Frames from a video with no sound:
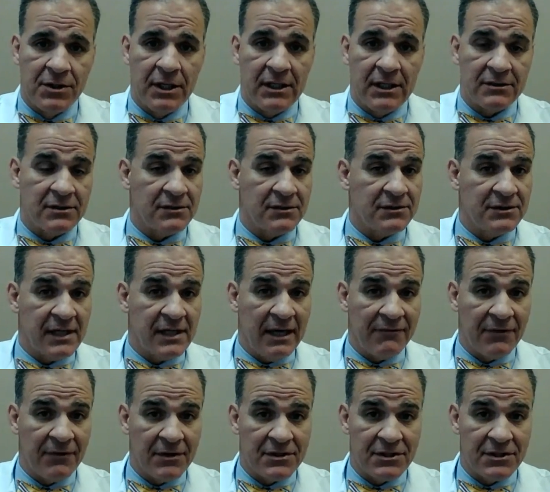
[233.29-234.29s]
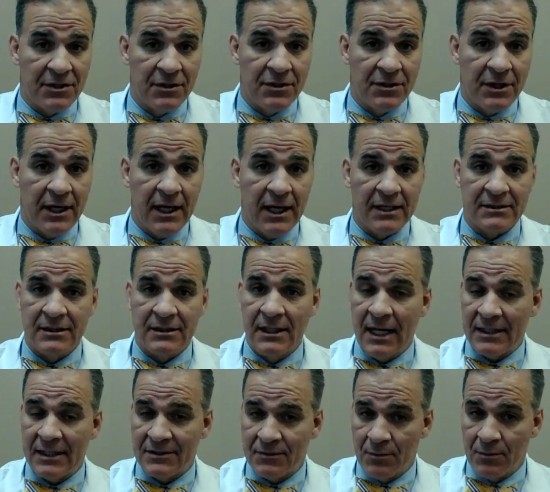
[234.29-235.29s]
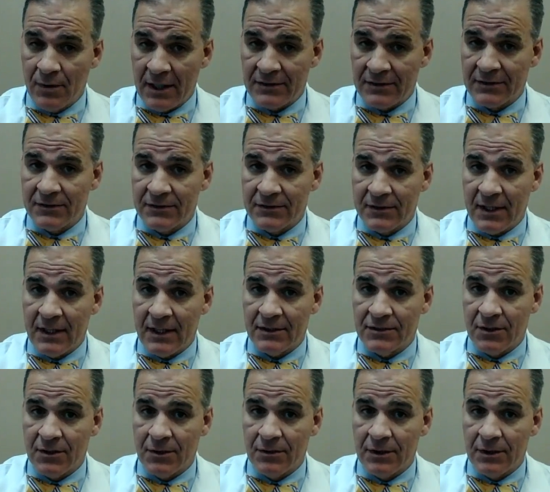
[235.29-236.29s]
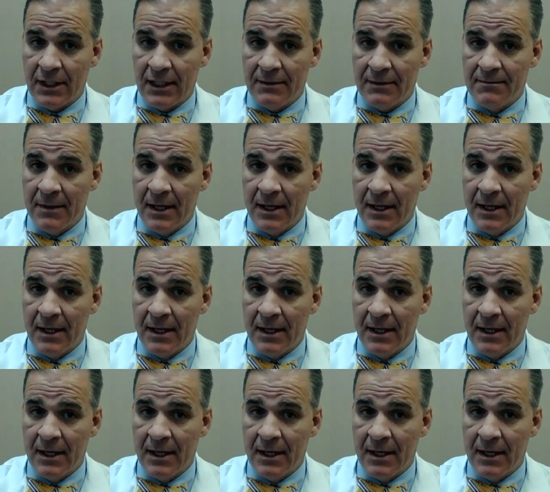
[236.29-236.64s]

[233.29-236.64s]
It's a safer surgery. It has less risks than a total knee.